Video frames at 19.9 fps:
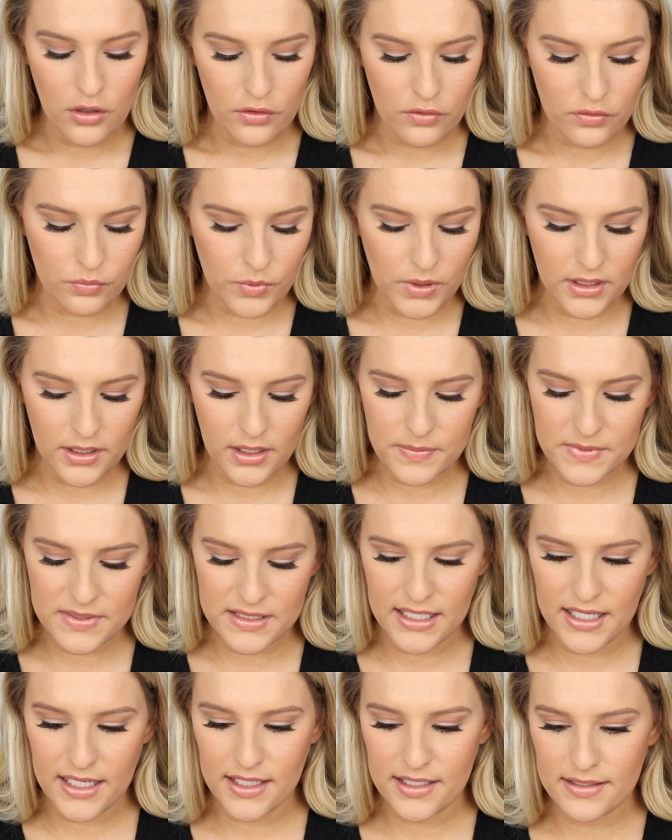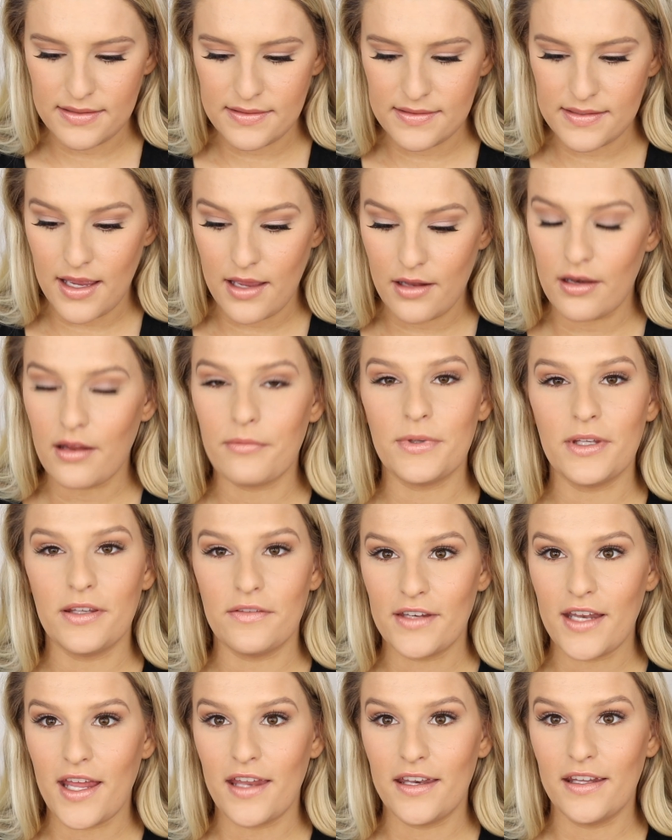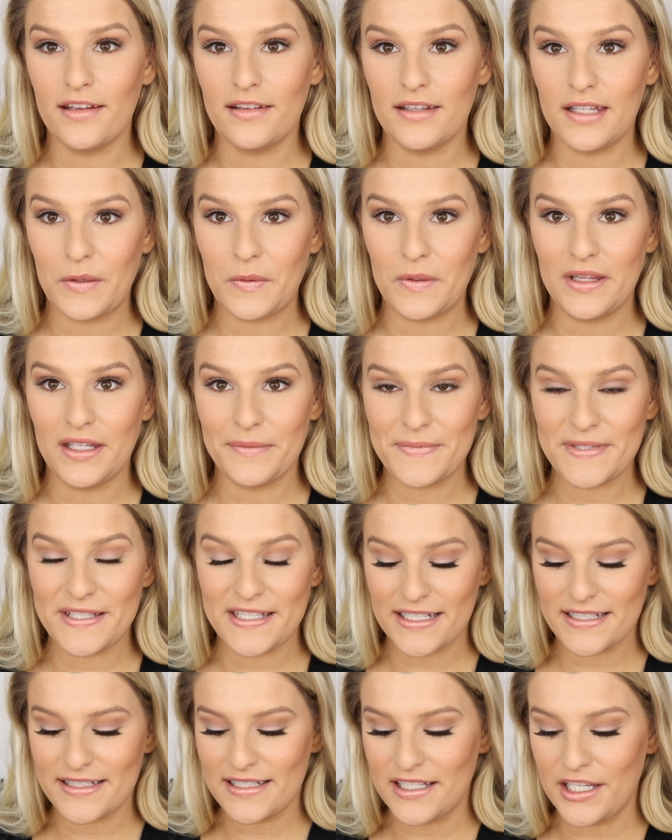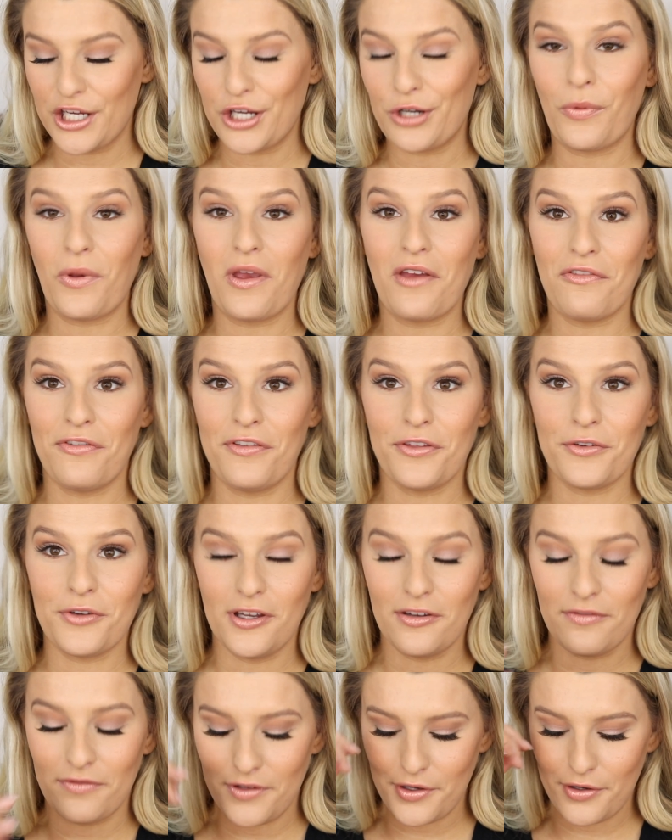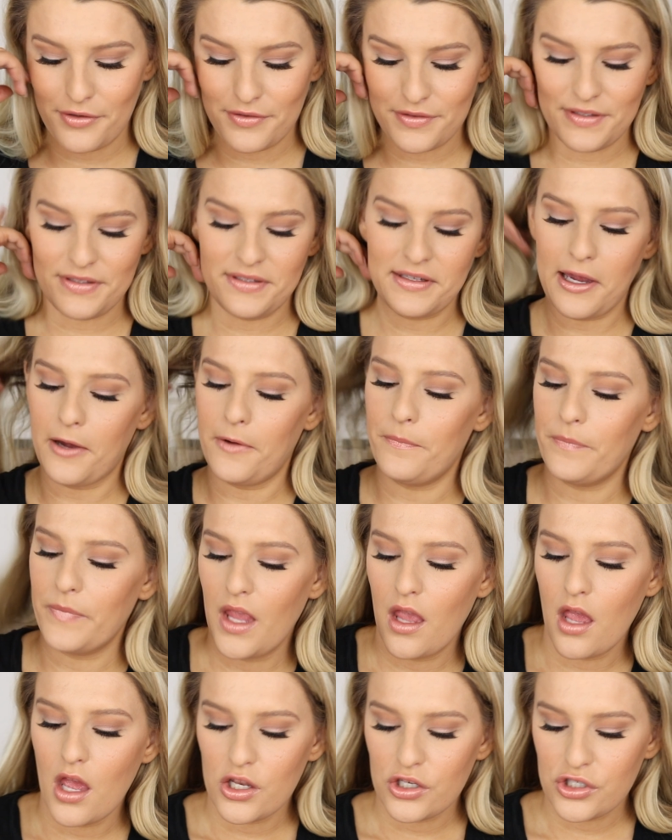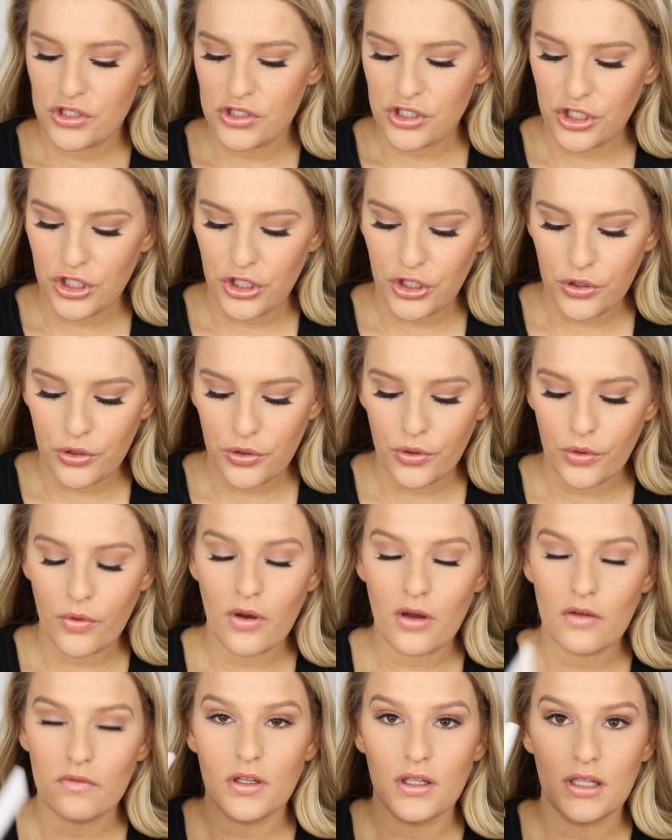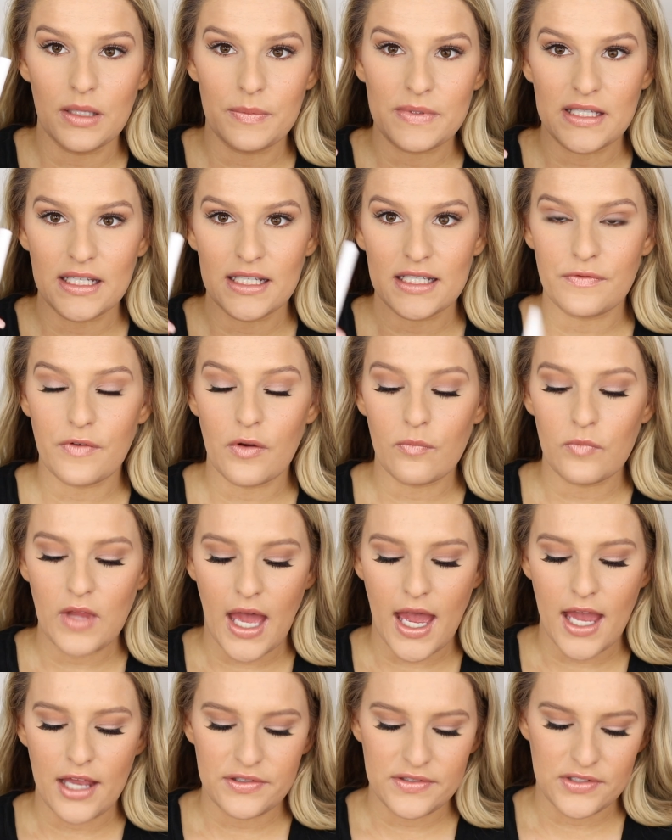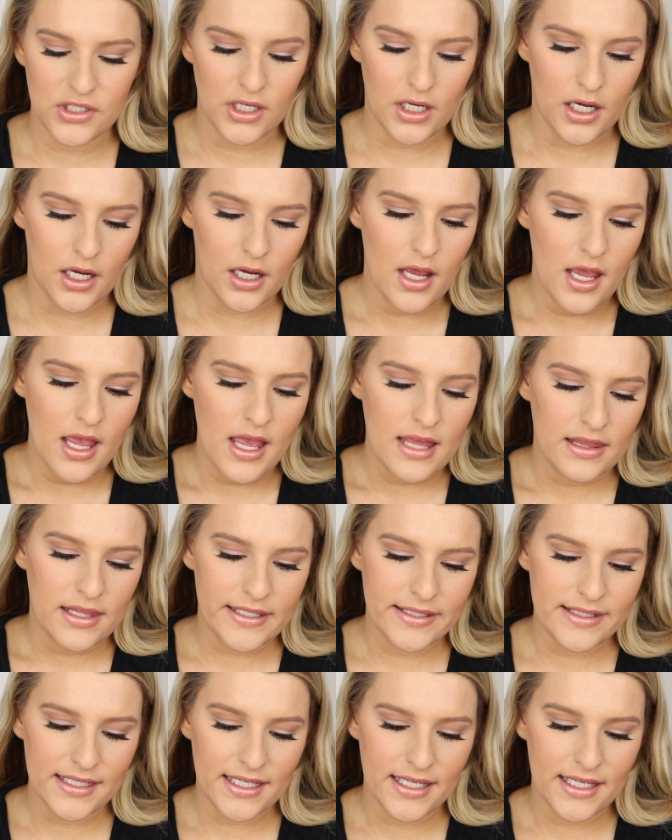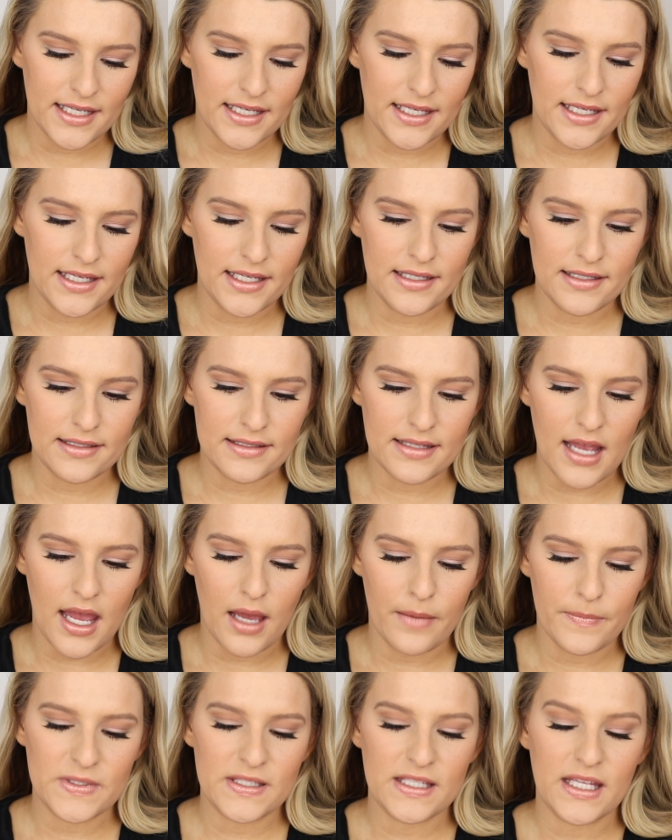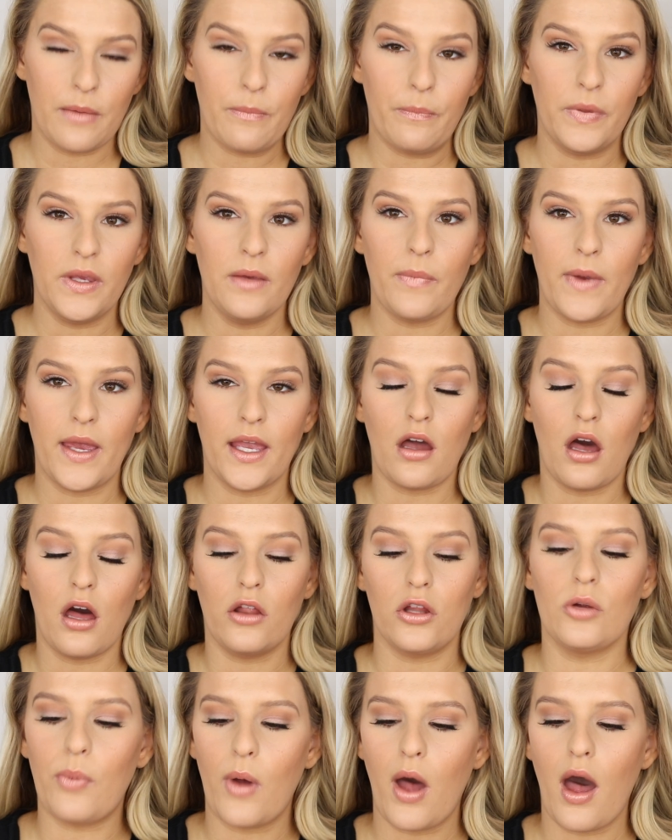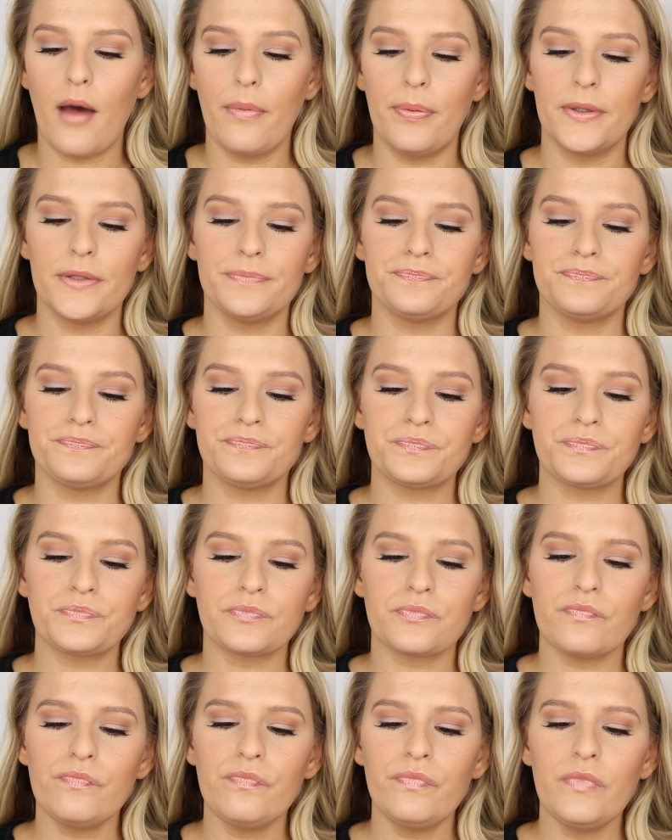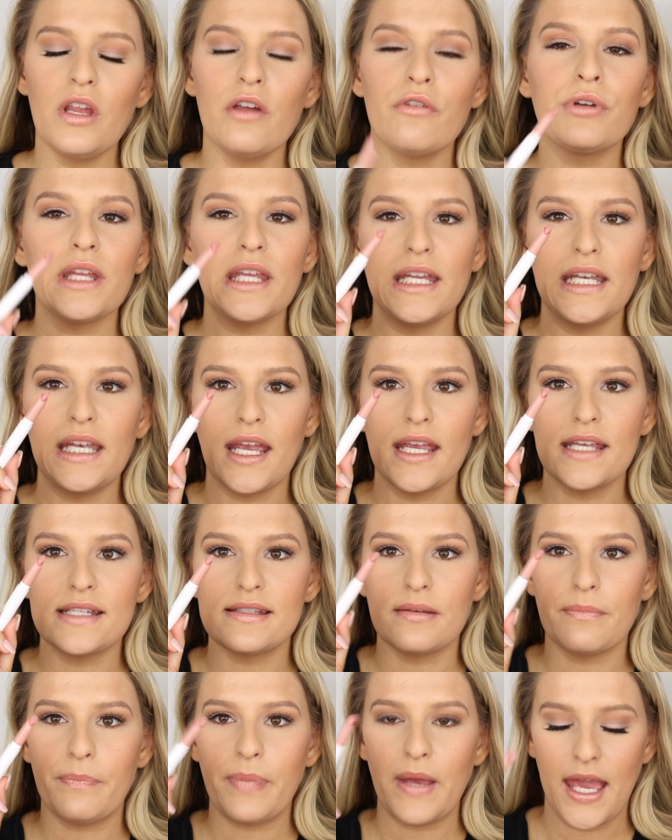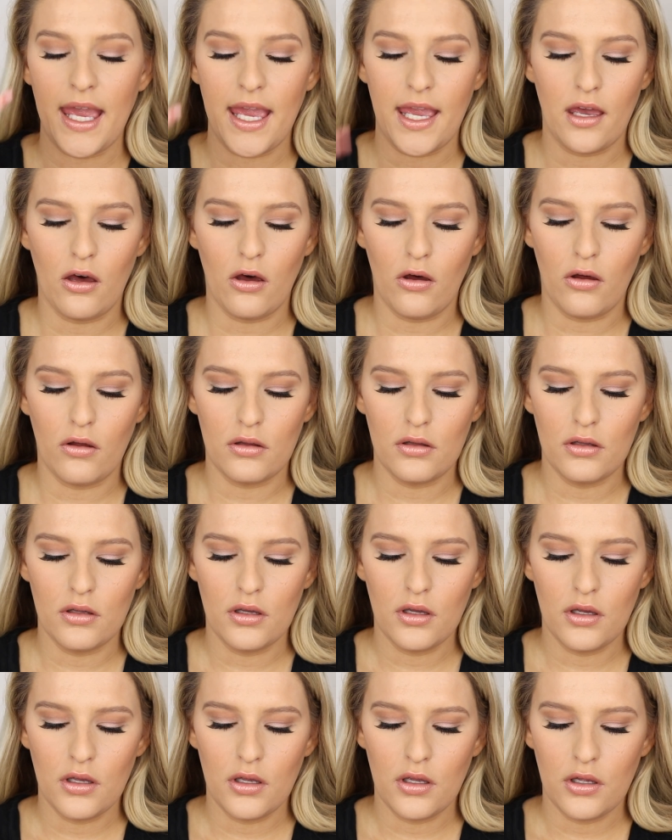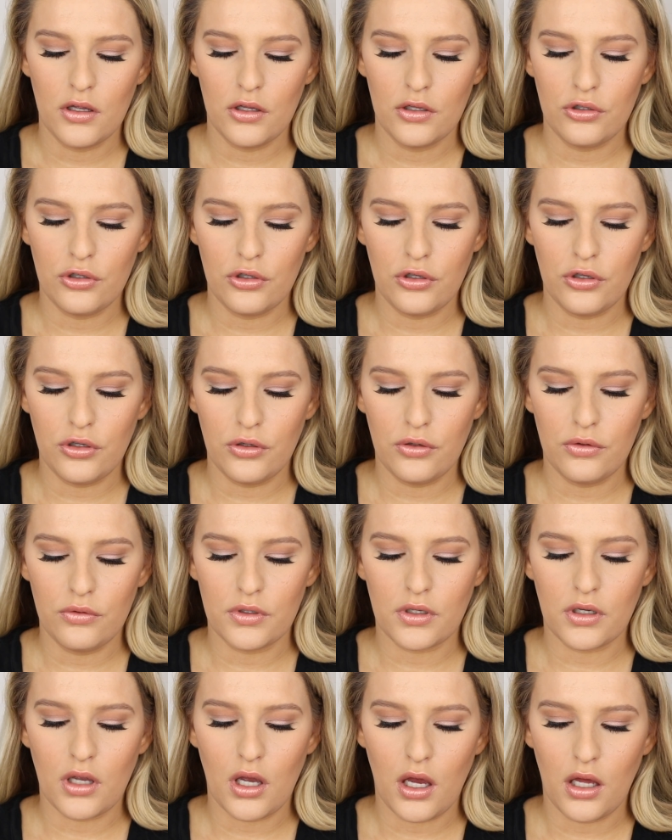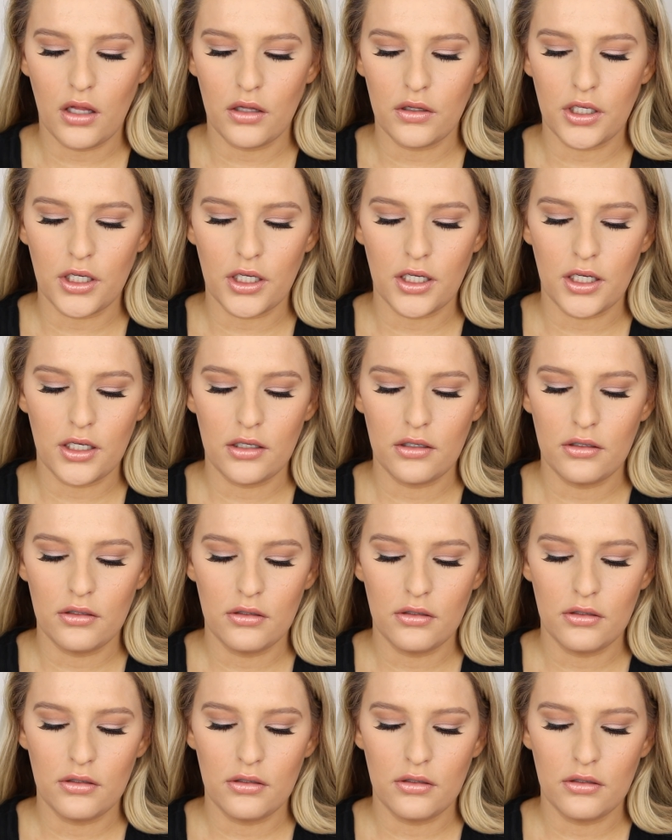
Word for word: three lipsticks and I'm even adding liquid lipsticks in here and we have three of those. So two of the lipsticks from last year. This is um, Skimpy by Colourpop. Really nice pale nude color.